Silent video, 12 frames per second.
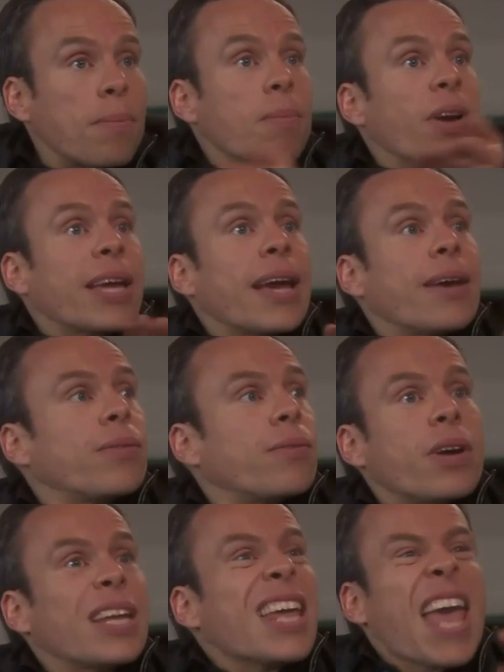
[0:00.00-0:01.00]
My Cameron,
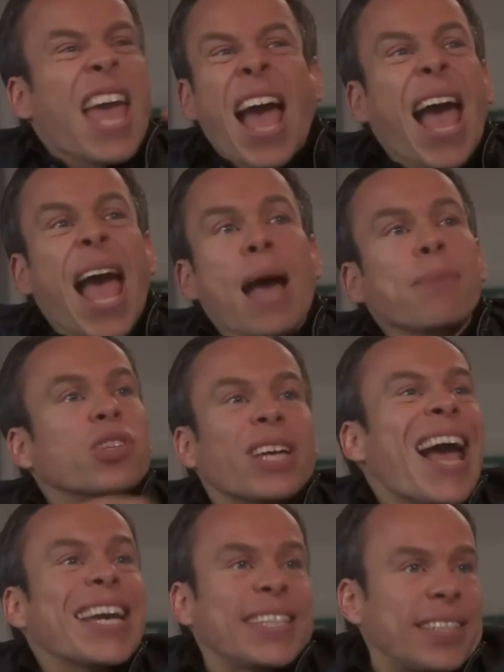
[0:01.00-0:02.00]
right?
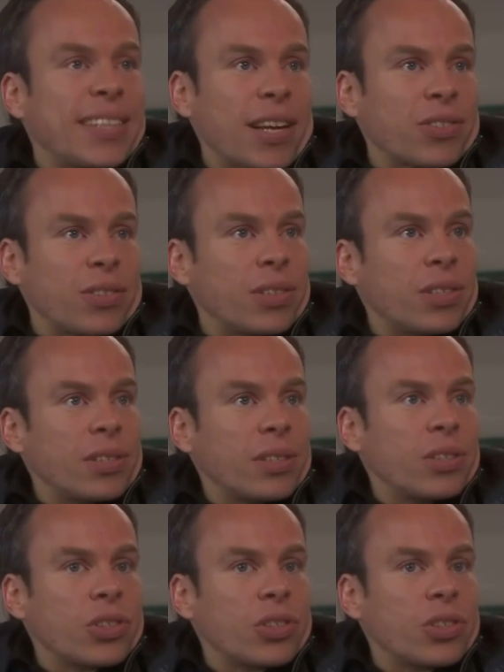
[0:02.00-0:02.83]
Absolutely hated extras.